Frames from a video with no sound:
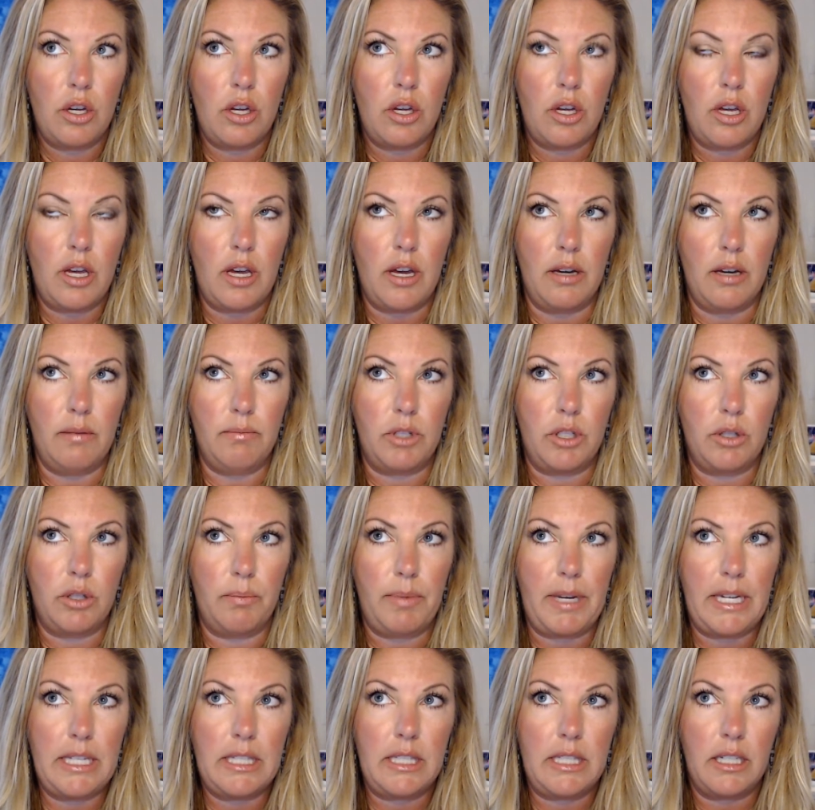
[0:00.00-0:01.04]
Um, so
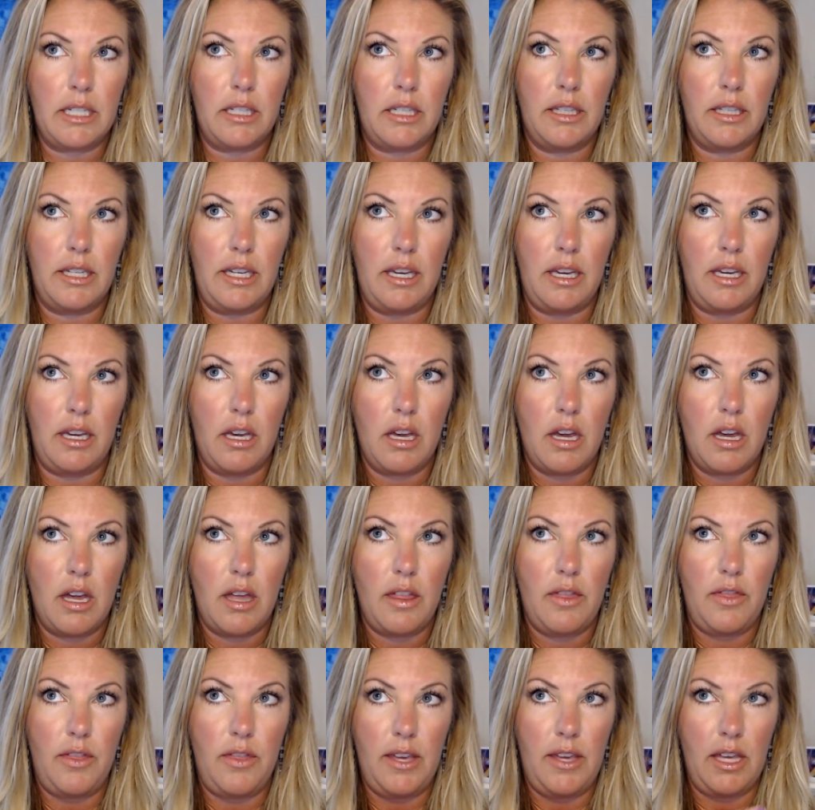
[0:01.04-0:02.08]
basically,
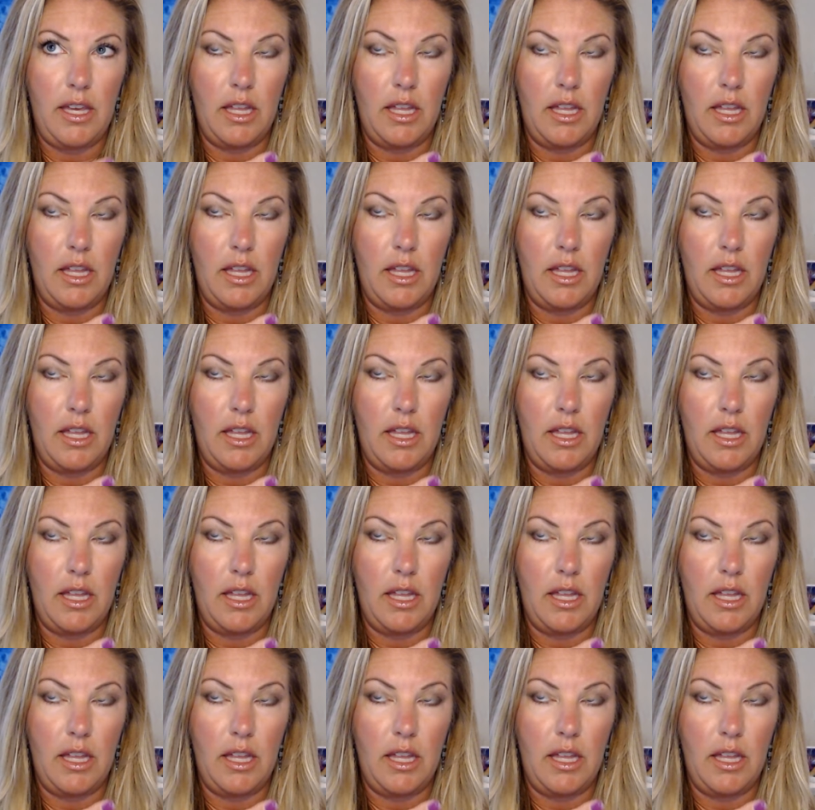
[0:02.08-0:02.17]
the